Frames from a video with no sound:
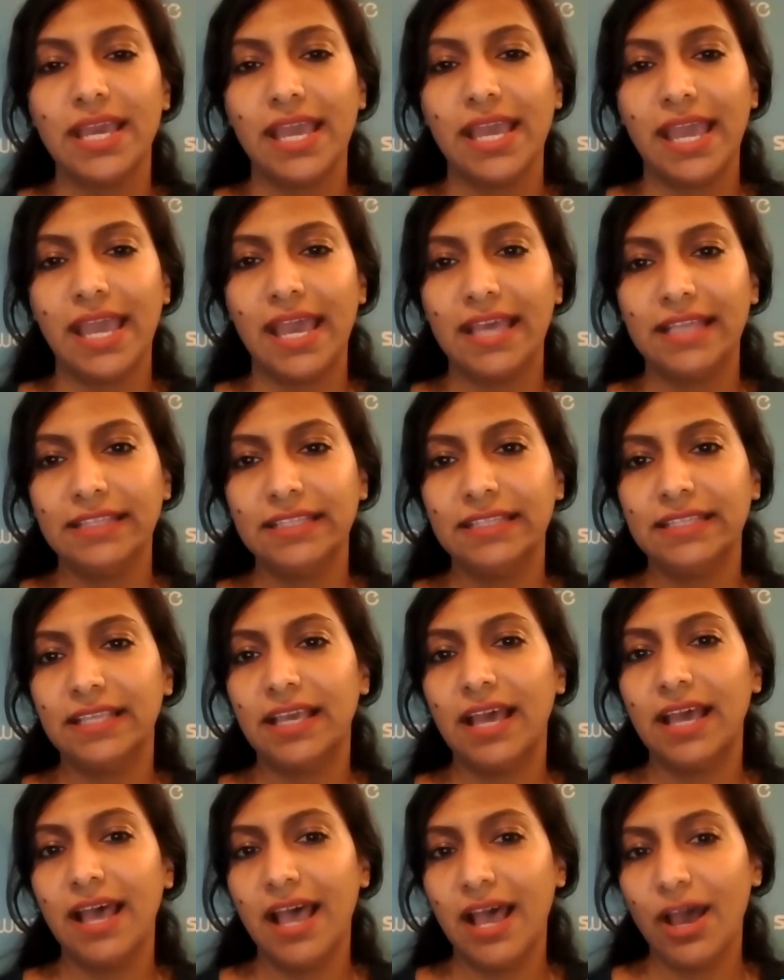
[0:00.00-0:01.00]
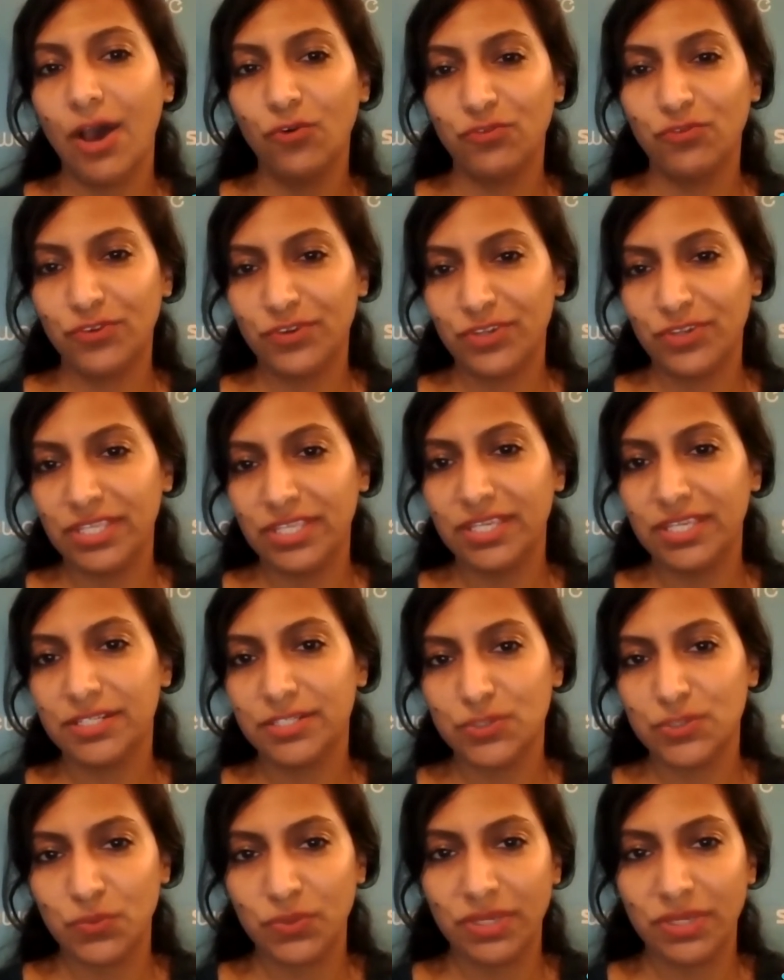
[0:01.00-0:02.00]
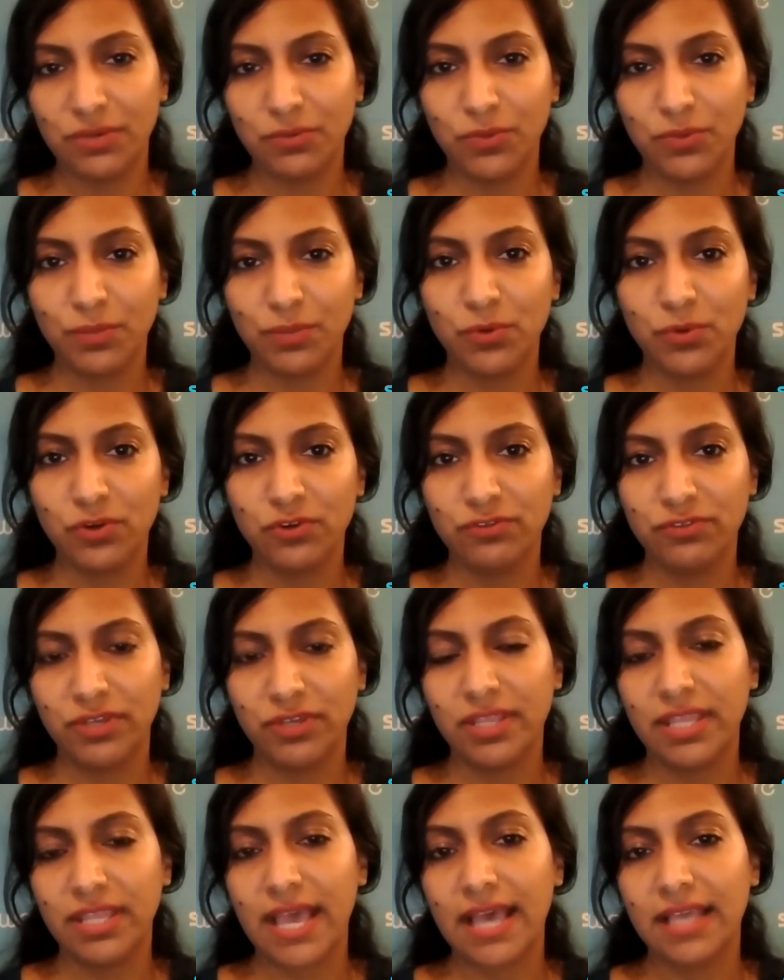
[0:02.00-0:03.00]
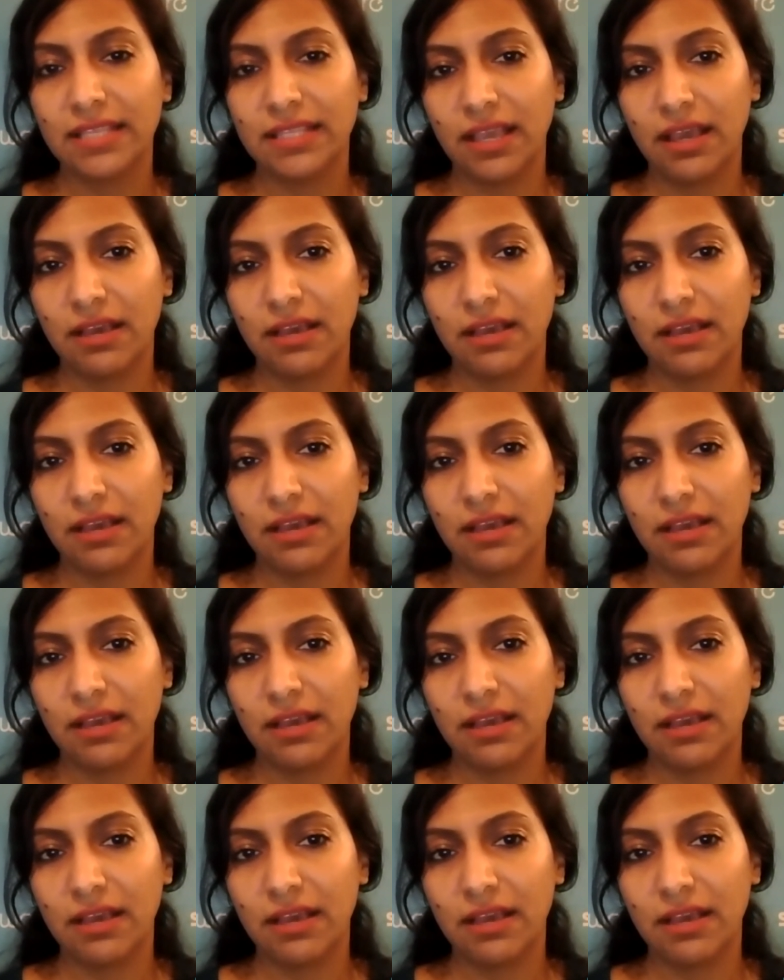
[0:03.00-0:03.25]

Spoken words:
And over the years, we improved on that.